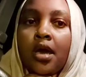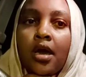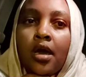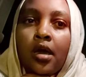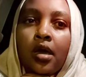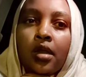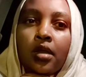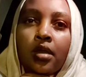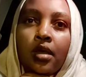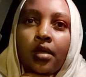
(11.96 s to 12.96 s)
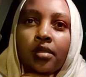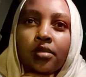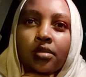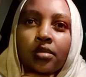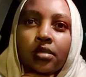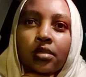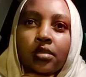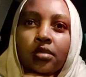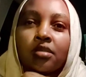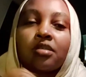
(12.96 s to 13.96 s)
and
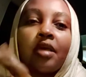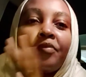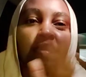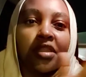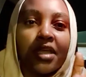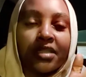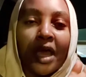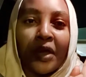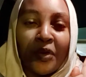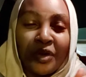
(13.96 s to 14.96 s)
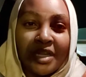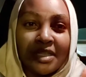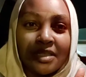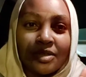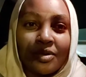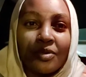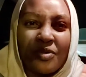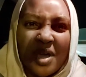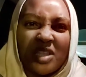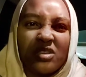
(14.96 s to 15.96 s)
it's something that I couldn't
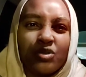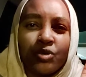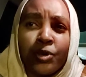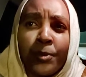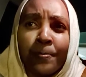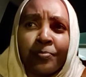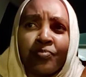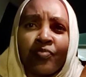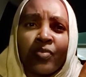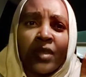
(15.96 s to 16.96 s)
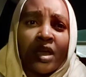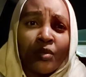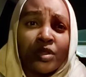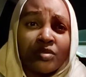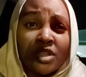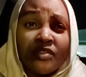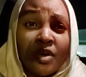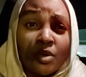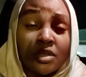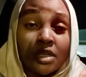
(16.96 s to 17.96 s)
wait to whatever
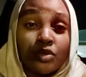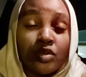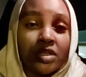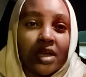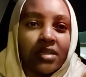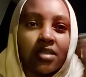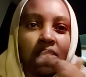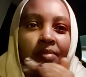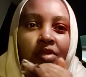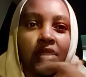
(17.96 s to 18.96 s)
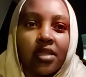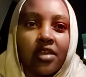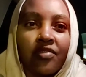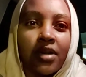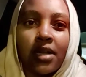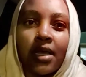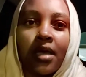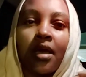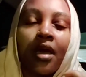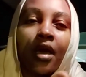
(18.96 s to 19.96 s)
I want us to discuss is something that I felt
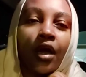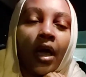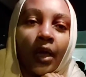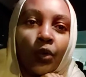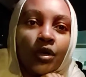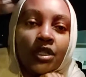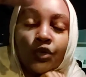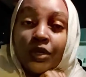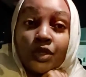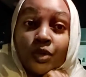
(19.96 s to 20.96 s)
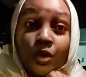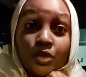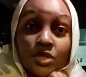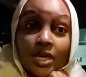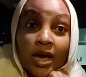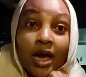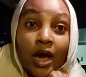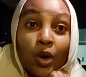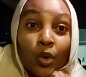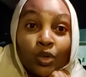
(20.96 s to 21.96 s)
like I couldn't wait to go to the
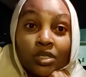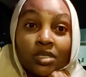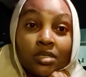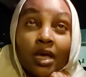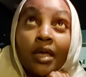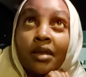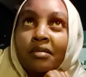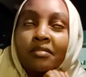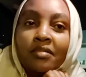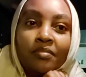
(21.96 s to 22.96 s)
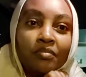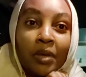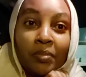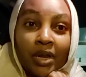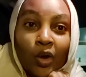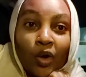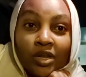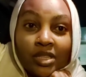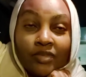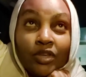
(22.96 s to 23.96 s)
house and maybe
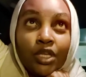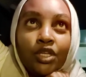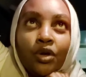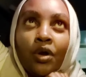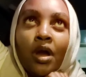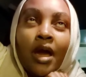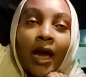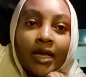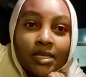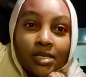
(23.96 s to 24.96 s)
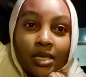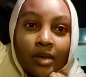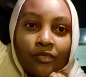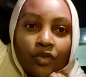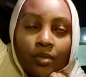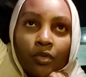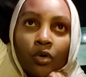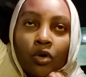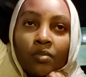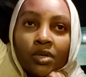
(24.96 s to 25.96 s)
record the video. I just came from
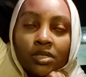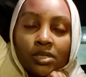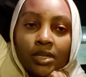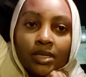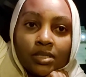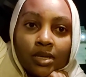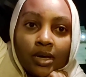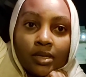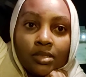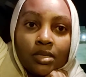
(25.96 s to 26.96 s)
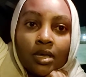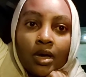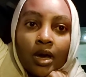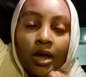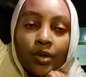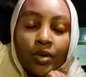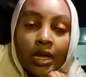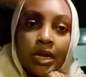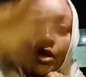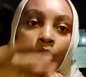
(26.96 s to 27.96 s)
home. It's late night, around
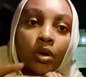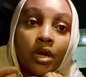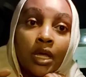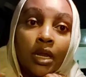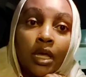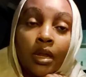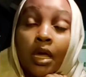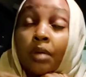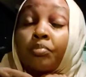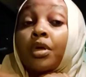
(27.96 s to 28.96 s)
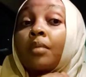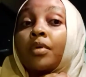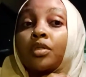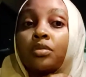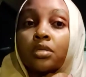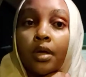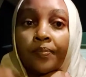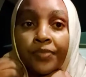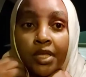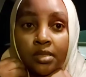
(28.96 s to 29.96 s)
9 p.m.
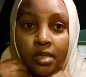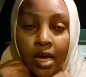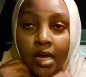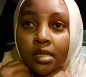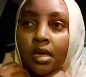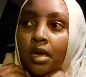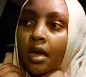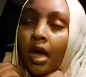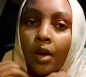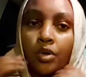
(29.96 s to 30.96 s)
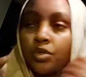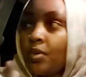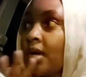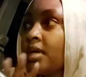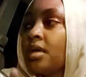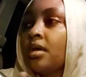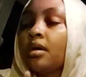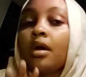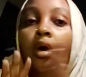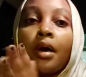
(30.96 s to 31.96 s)
At night. I was working
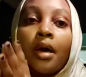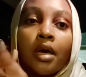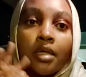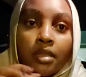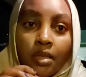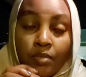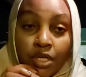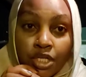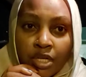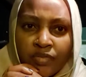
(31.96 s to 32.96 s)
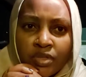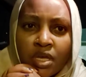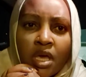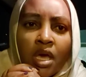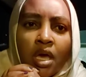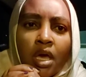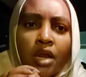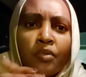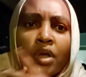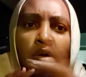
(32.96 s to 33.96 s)
in the mid shift,
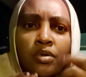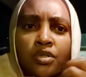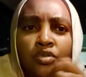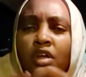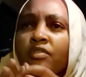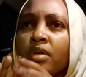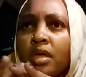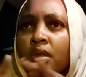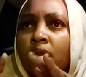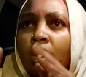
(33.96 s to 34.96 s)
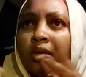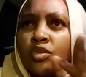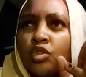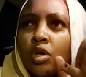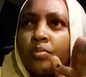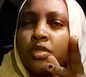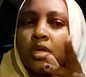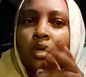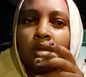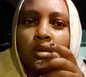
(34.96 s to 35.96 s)
and when I was driving and I stopped
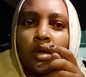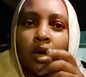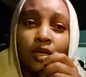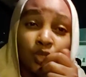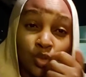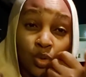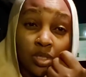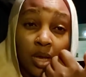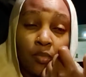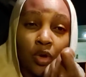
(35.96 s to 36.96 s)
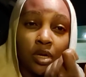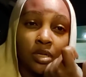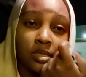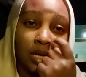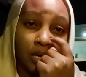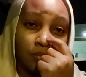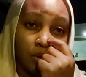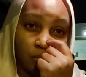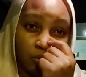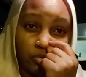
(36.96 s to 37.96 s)
and I saw someone tag
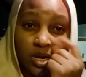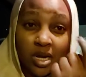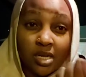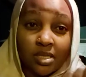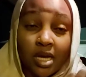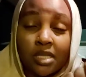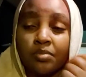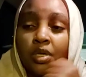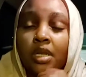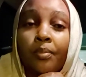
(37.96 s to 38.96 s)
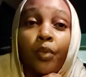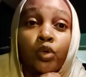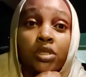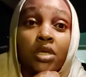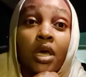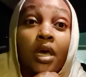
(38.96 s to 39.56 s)
me, my friend had tagged me in a post